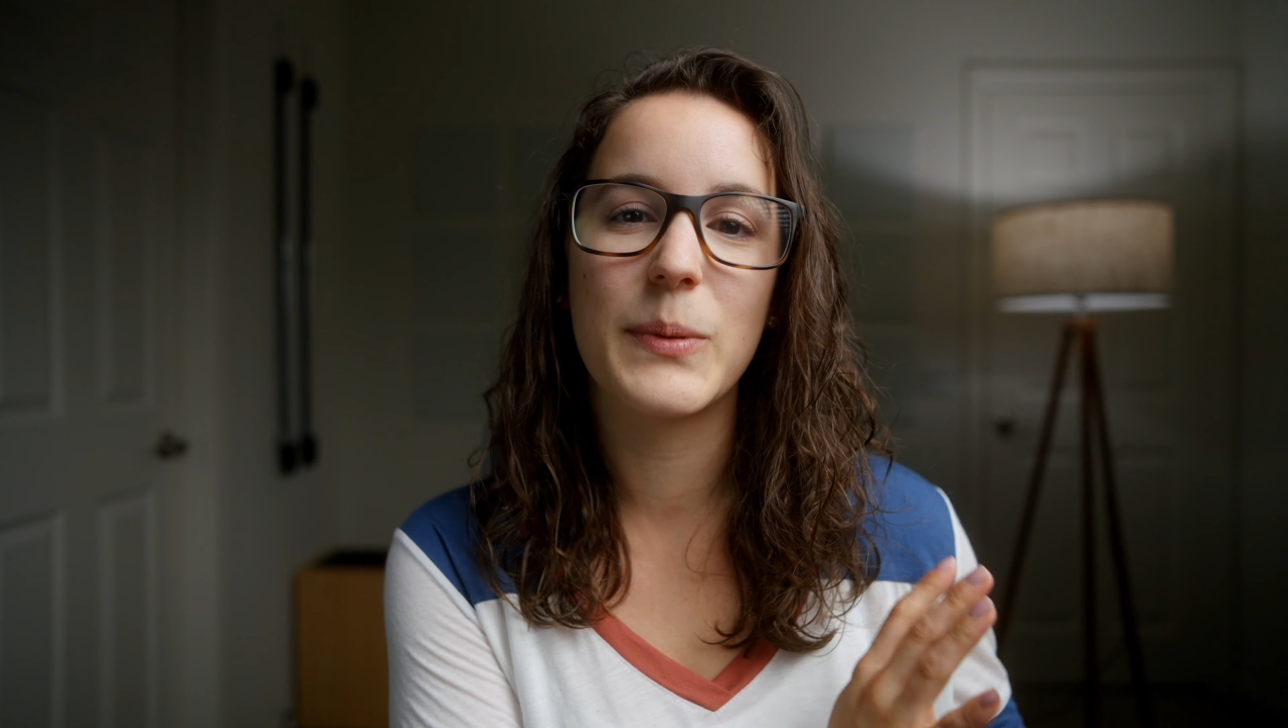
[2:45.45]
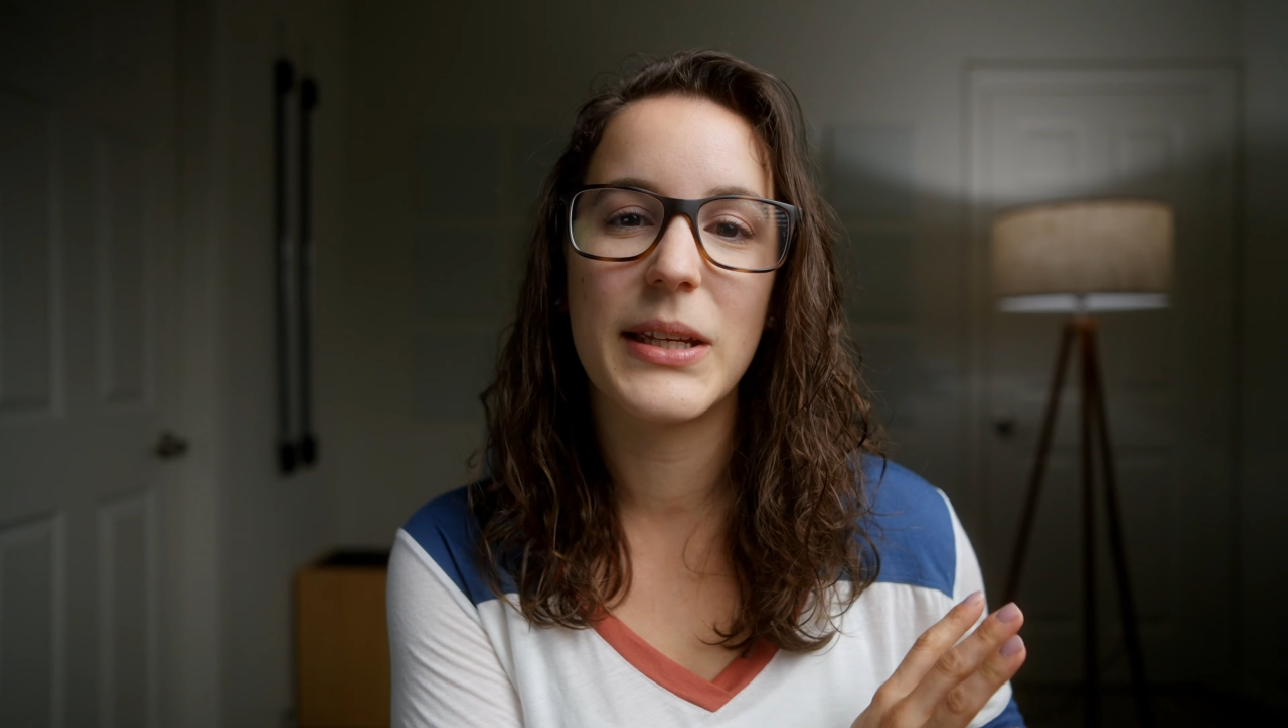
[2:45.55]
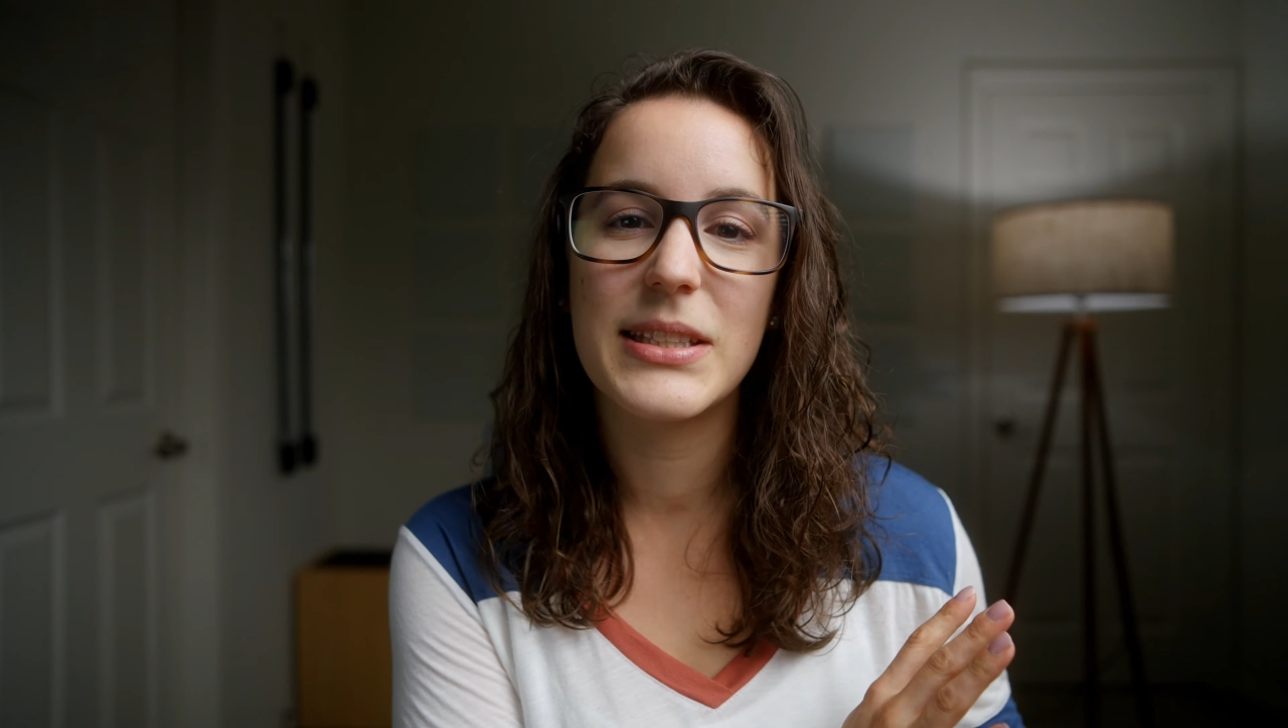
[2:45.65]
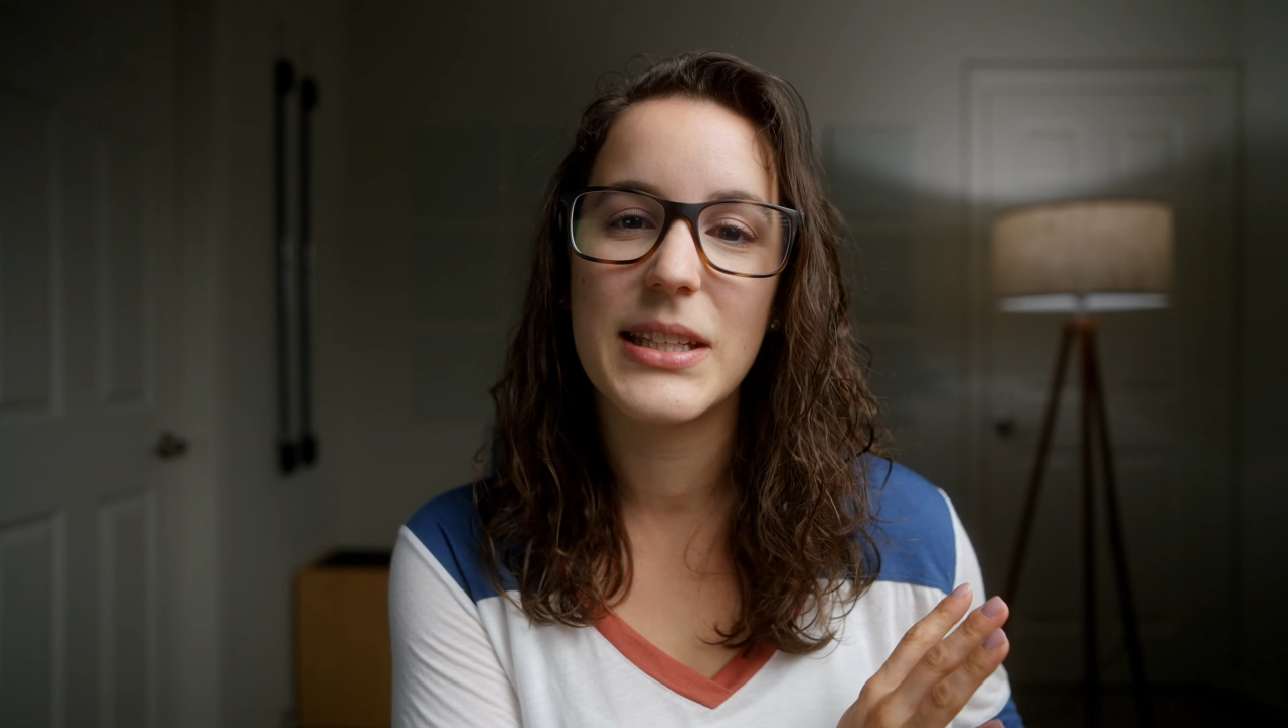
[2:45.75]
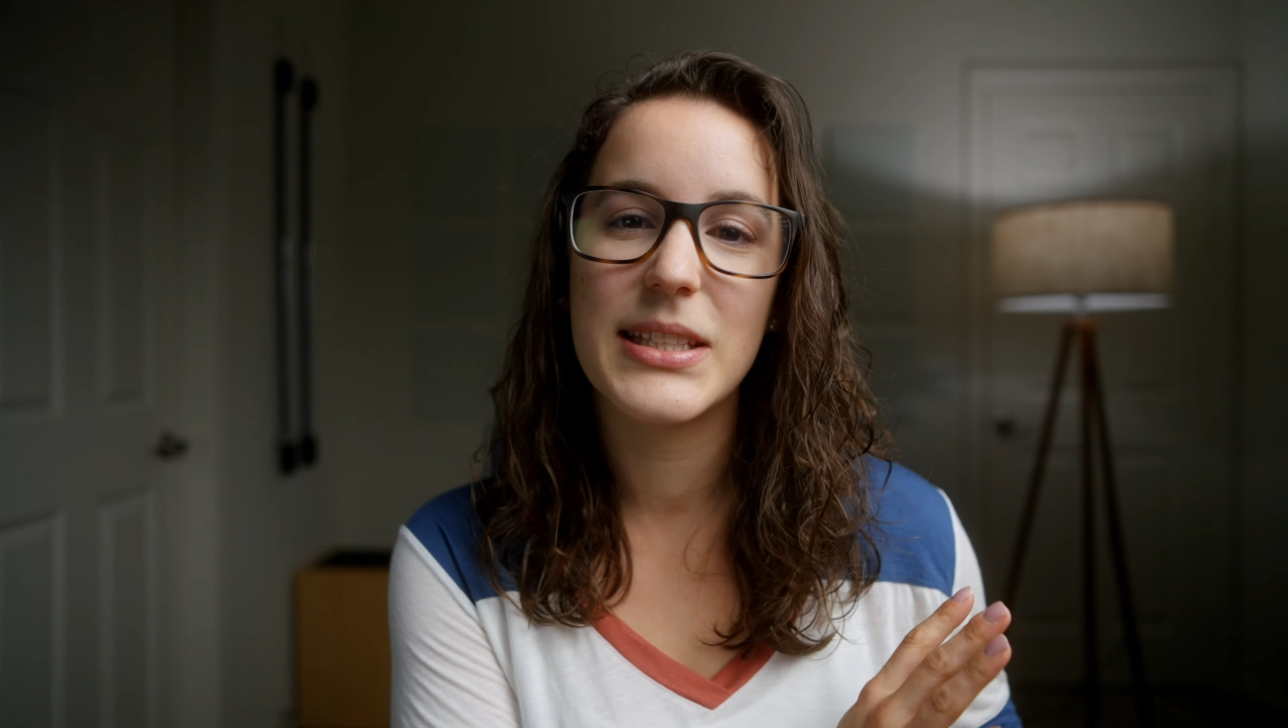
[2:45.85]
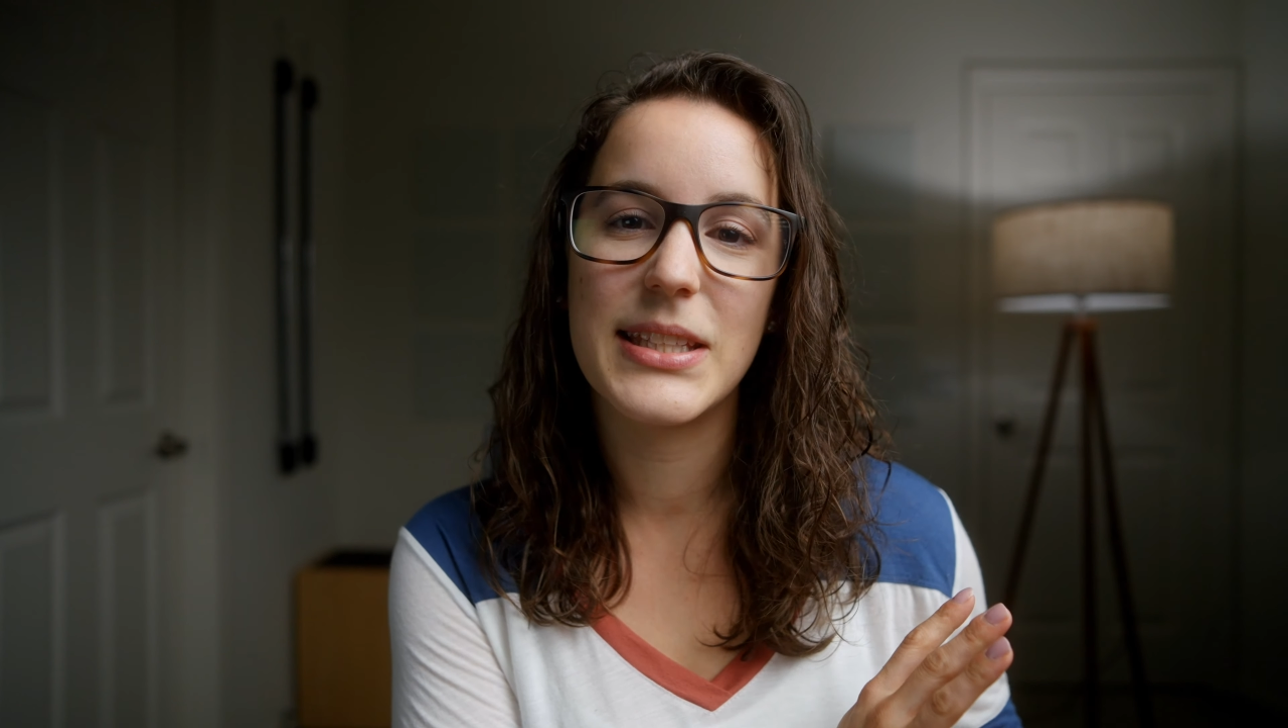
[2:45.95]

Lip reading: placed on the